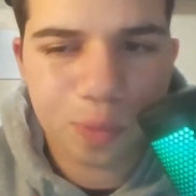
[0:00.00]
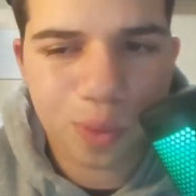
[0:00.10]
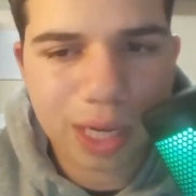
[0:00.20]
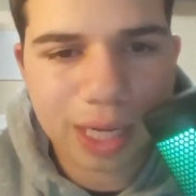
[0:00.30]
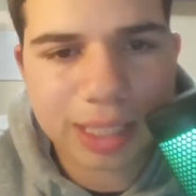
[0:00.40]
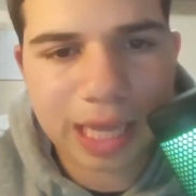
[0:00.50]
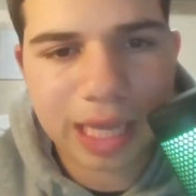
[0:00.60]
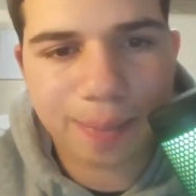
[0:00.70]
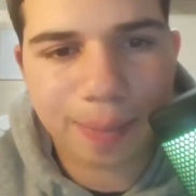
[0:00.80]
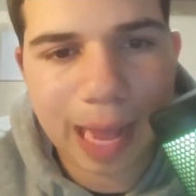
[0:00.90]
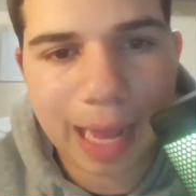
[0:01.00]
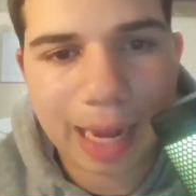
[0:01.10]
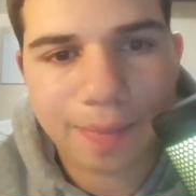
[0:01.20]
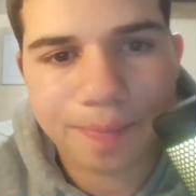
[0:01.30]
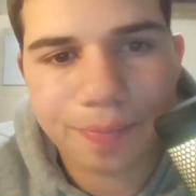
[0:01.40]
Why not take it back?
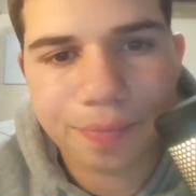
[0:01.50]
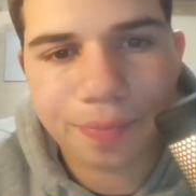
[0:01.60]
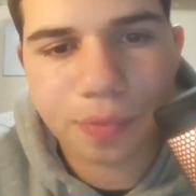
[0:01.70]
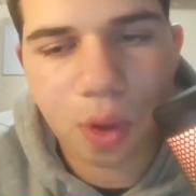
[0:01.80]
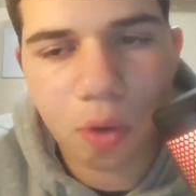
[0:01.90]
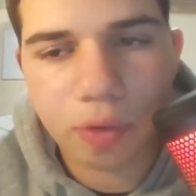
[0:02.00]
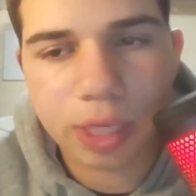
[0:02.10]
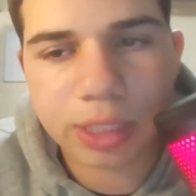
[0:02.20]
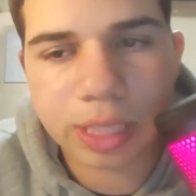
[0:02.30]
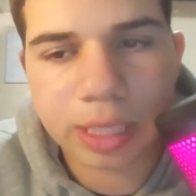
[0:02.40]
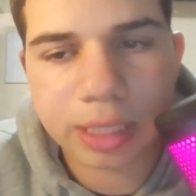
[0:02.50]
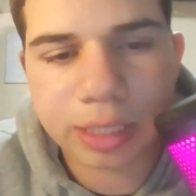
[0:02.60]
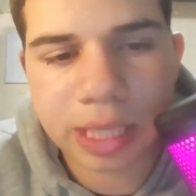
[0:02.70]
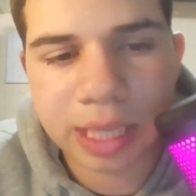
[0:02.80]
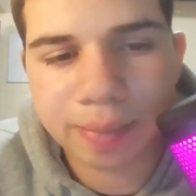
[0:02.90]
No reason that this
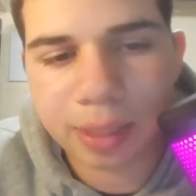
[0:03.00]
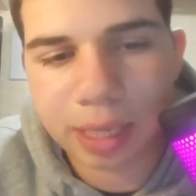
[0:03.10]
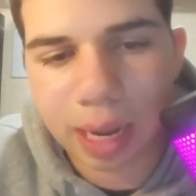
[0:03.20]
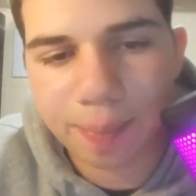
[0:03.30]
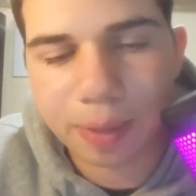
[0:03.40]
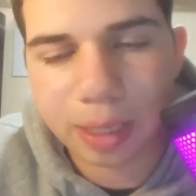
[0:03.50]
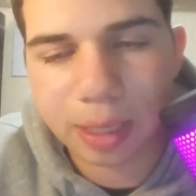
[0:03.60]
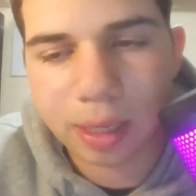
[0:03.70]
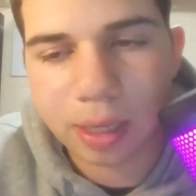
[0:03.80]
team cannot beat